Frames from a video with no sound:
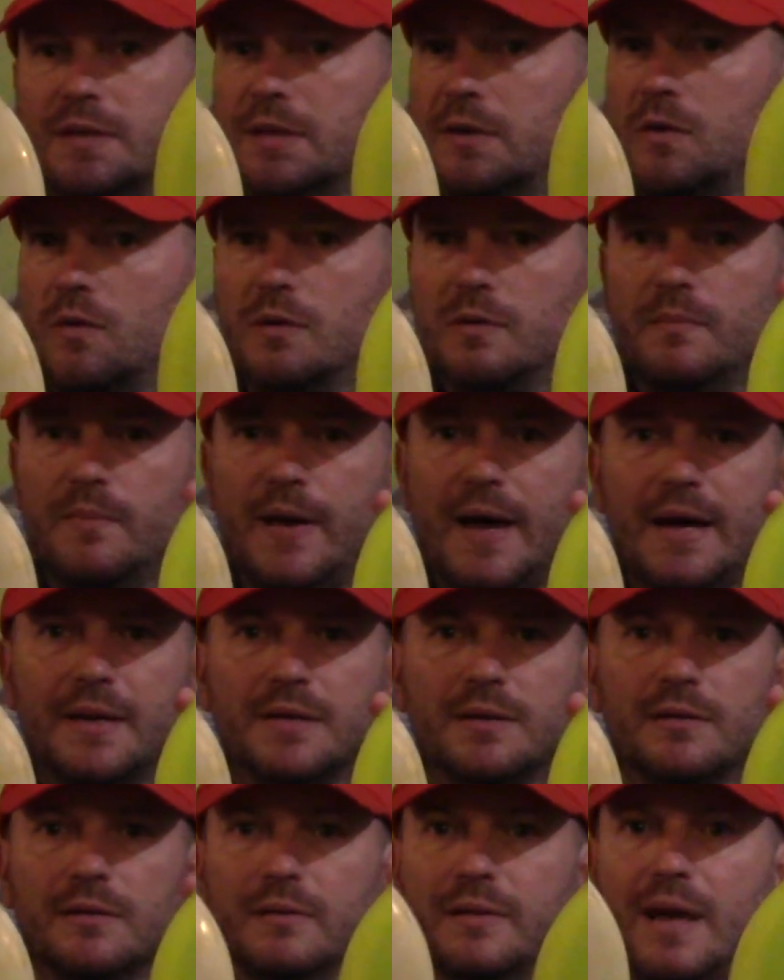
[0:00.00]
going back
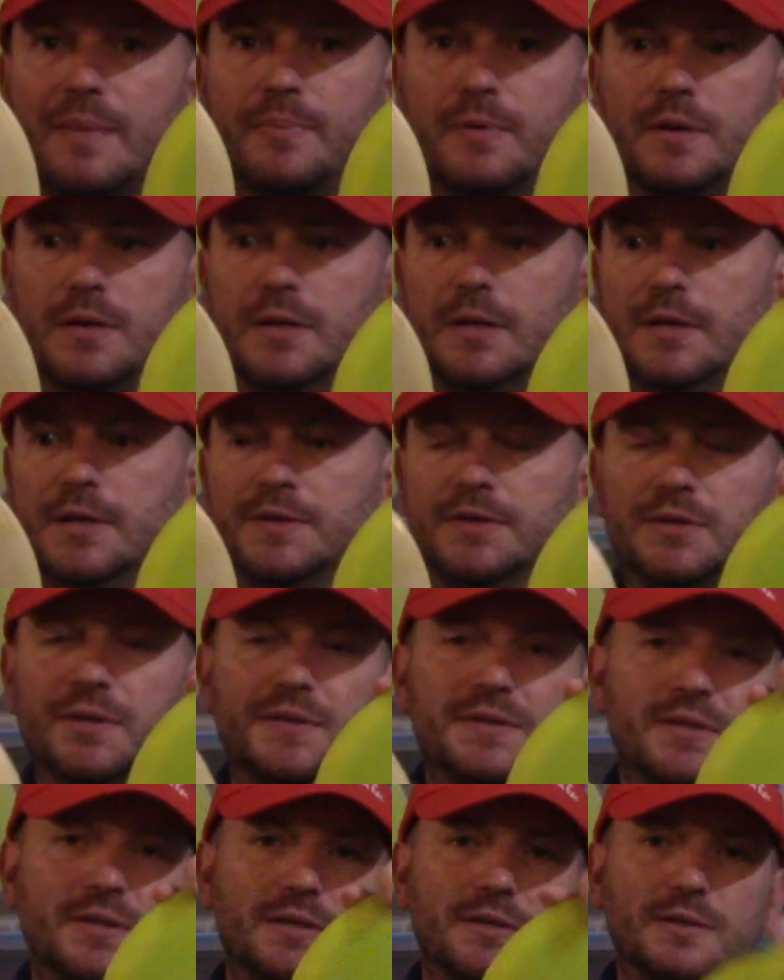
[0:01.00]
to the Leopard, is
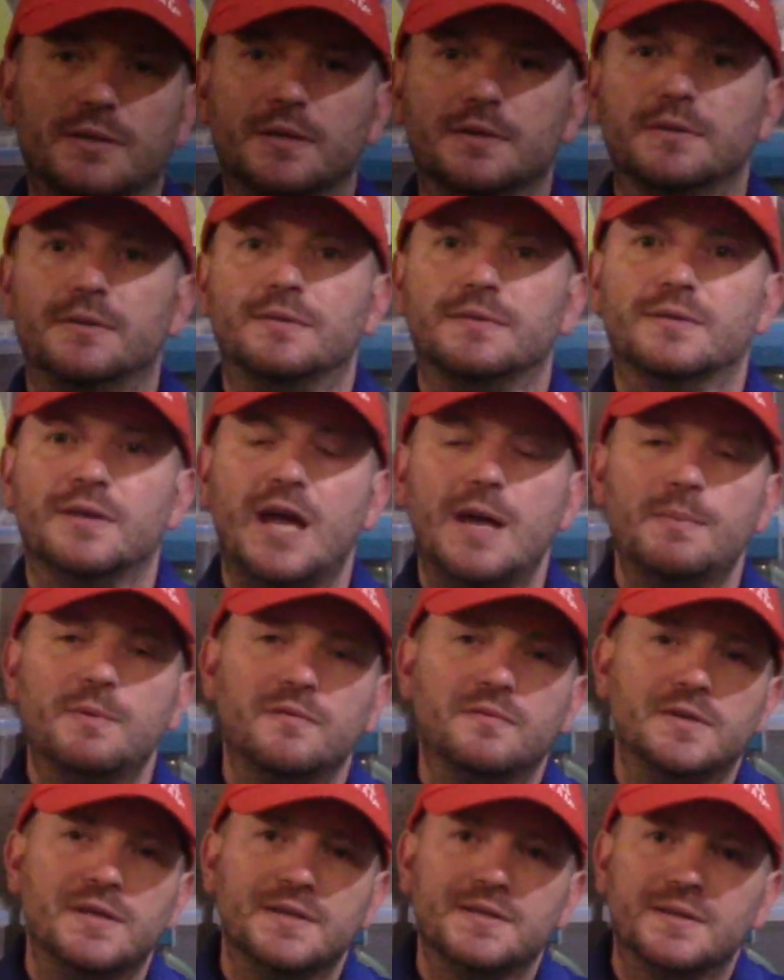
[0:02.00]
just a type
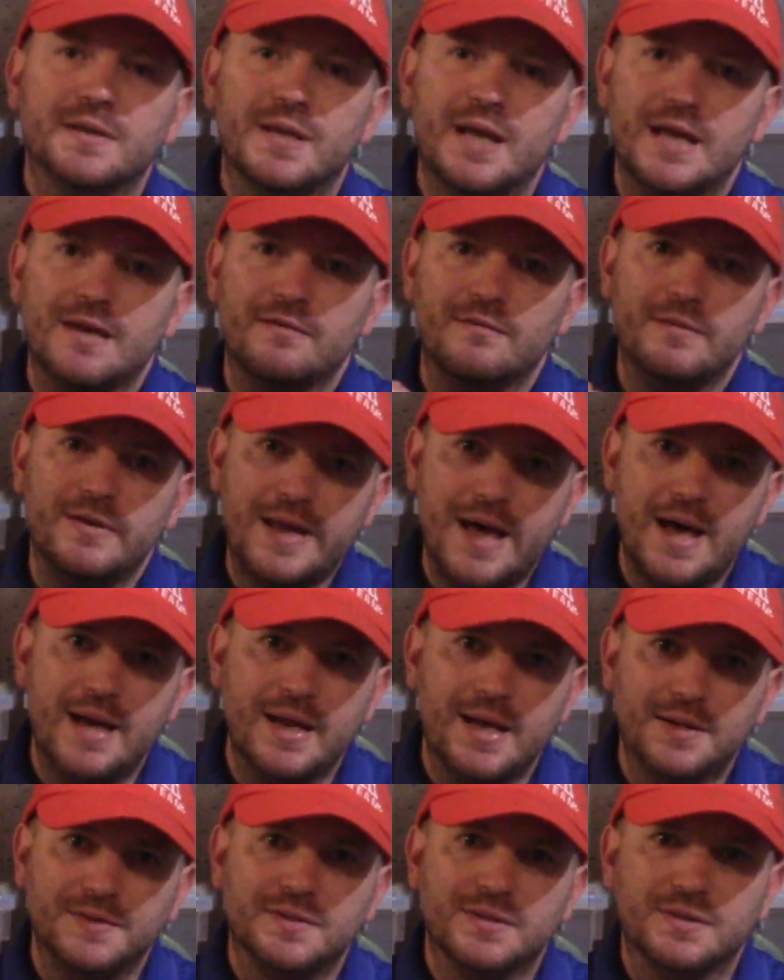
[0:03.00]
of disc that I have not
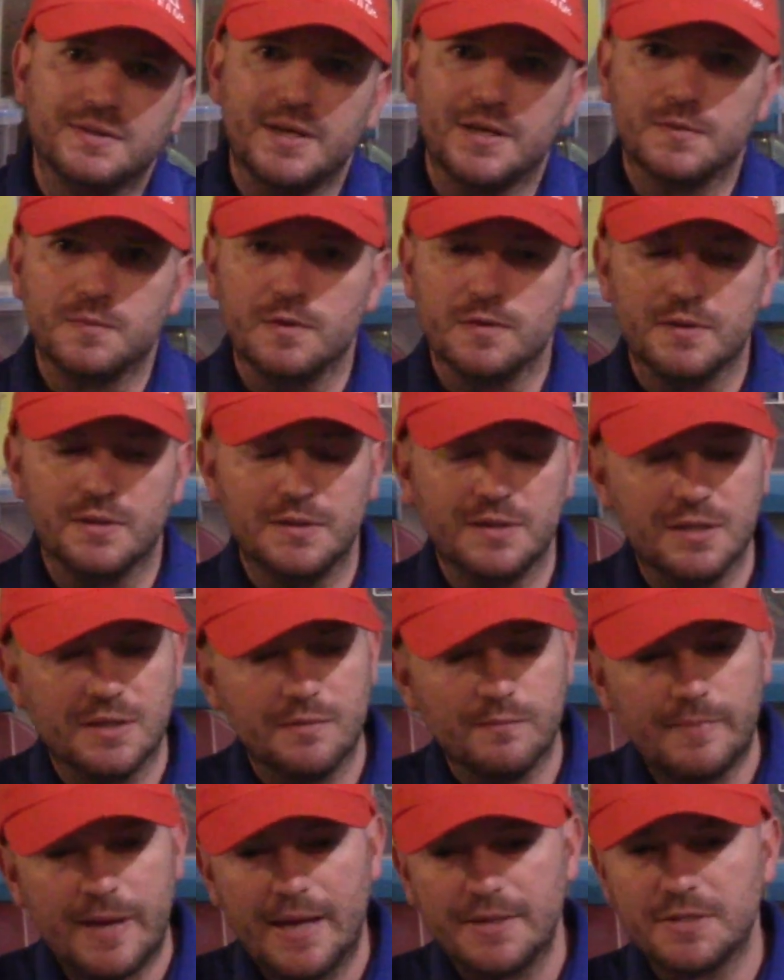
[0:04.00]
had success with. It
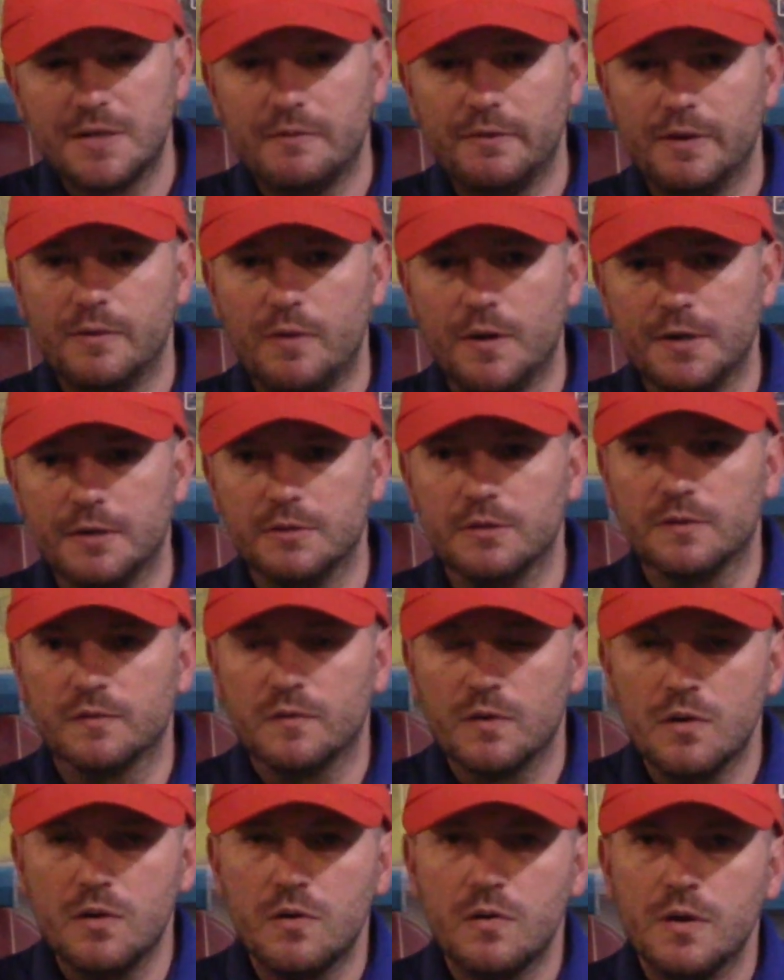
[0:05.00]
didn't match how I wanted to
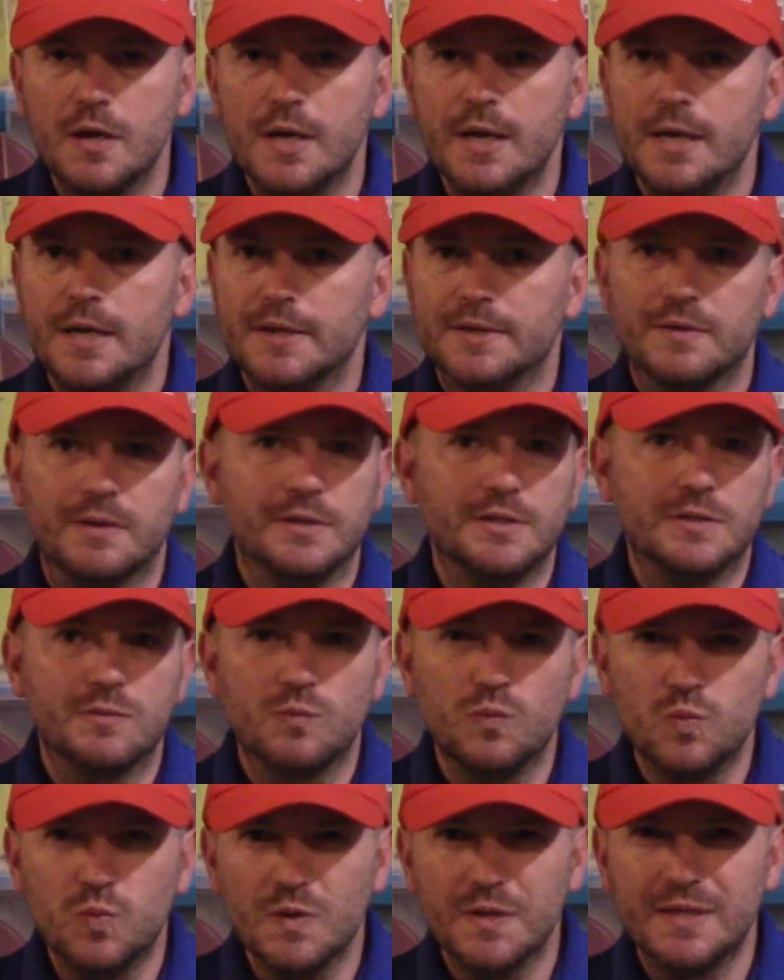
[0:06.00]
throw, so I just
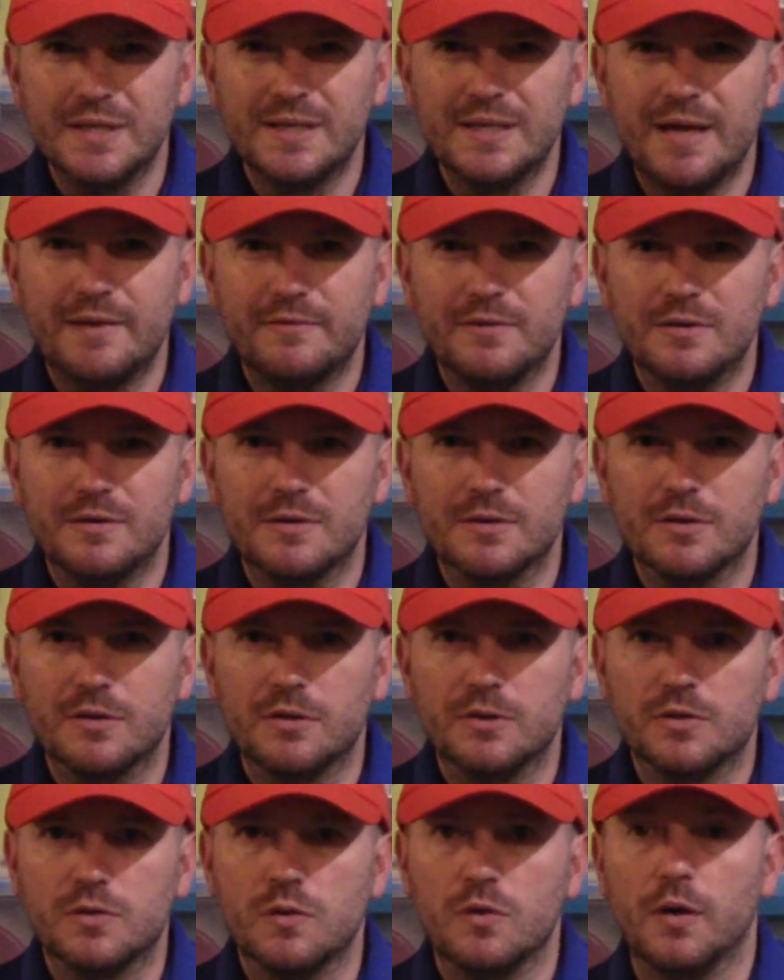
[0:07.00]
really never could
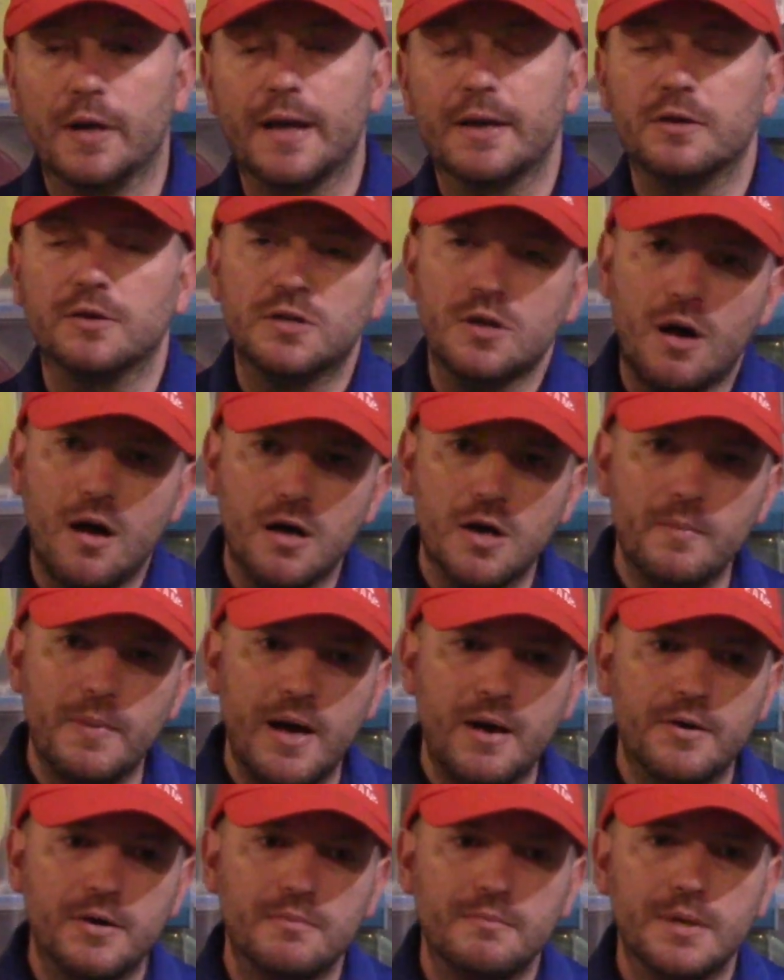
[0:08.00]
control it. I could talk
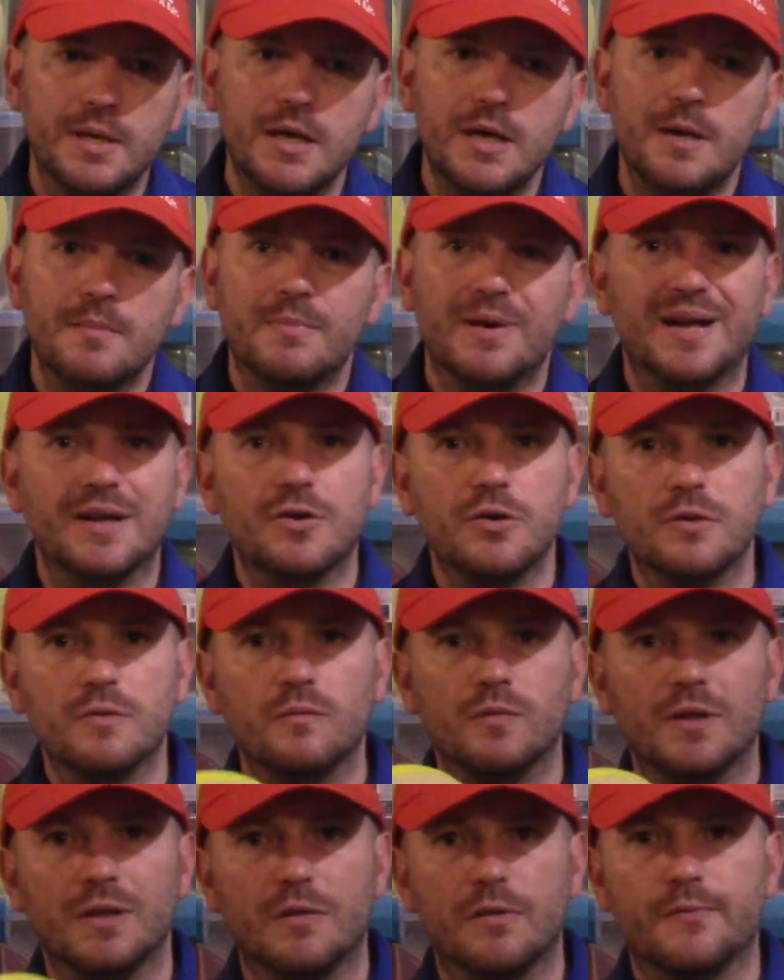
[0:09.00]
about them, but I couldn't
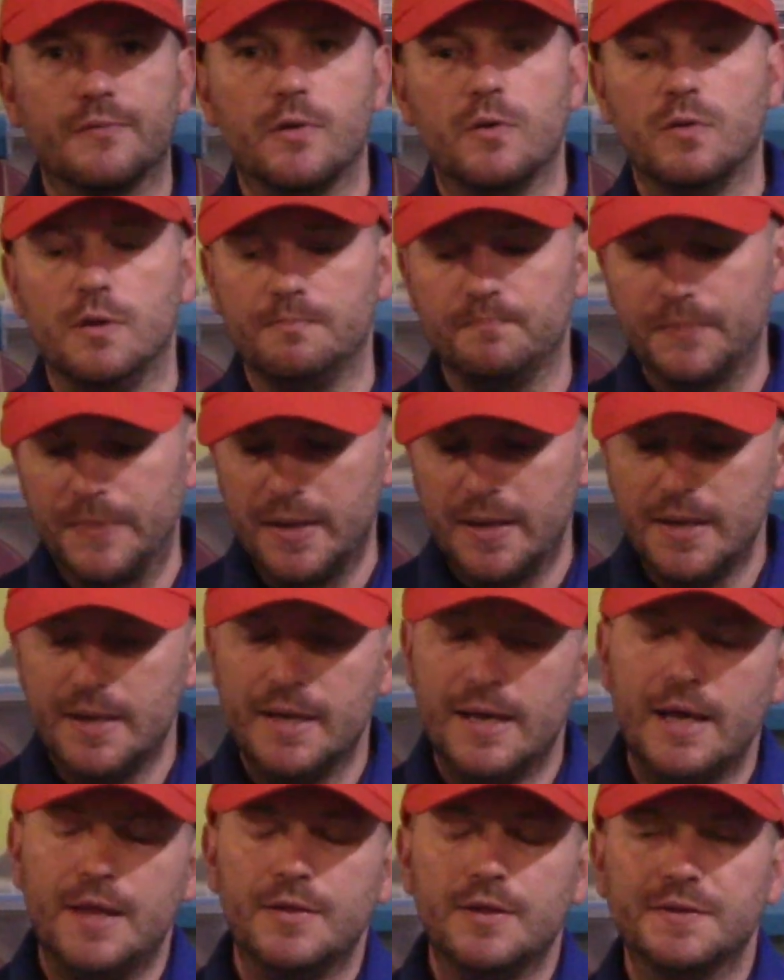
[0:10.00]
really throw them.
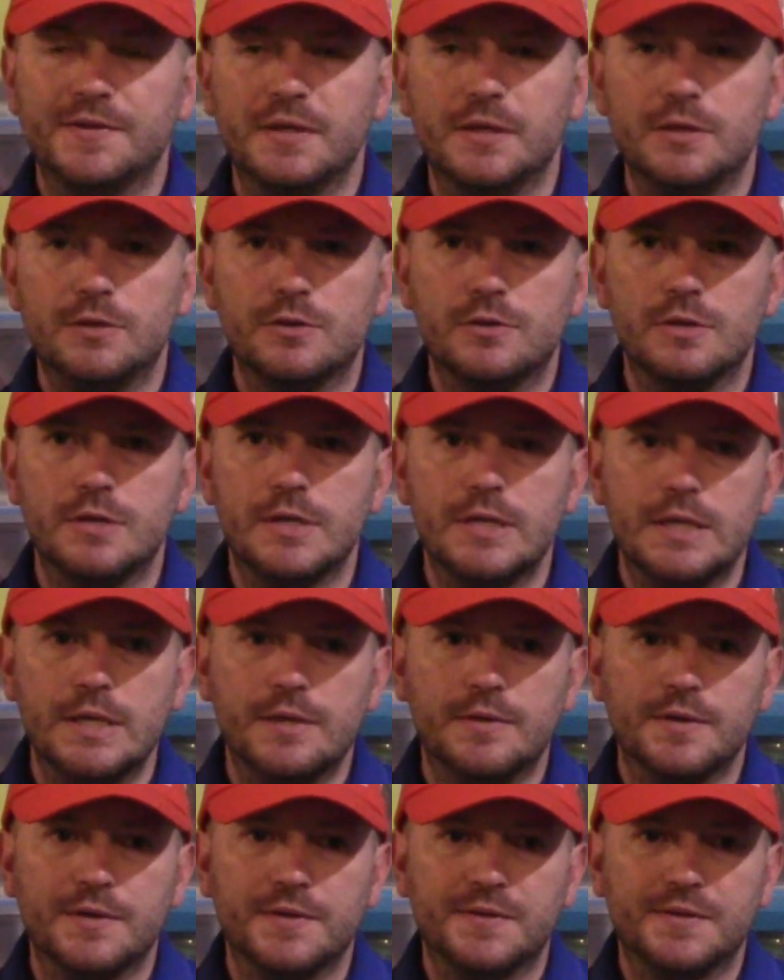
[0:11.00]
And this injury,
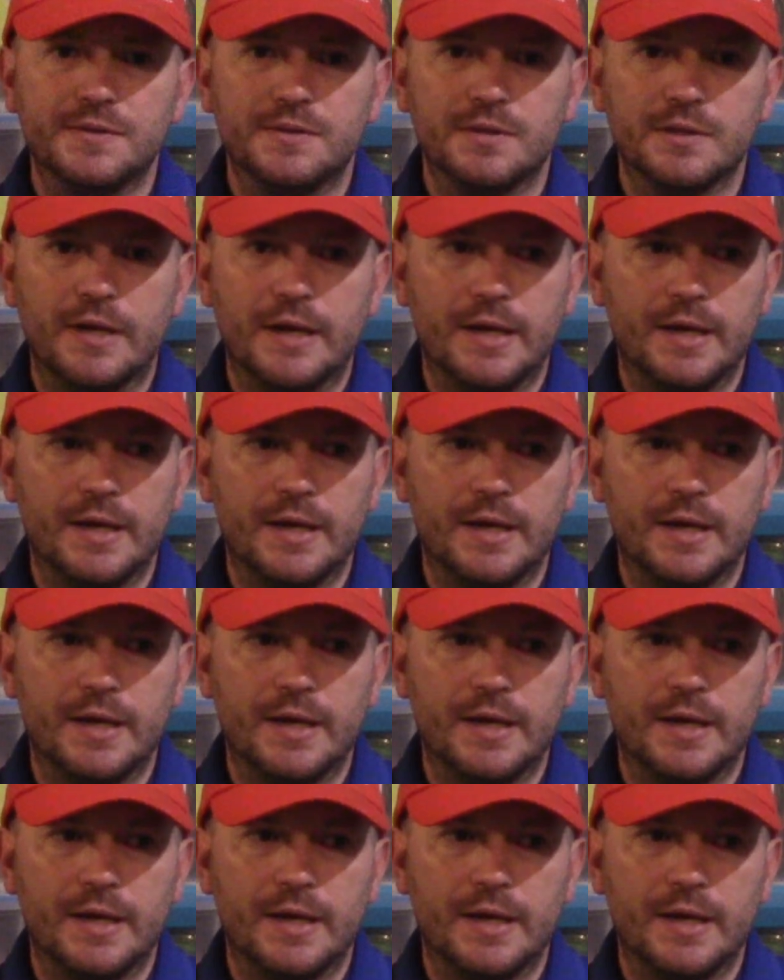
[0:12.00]
this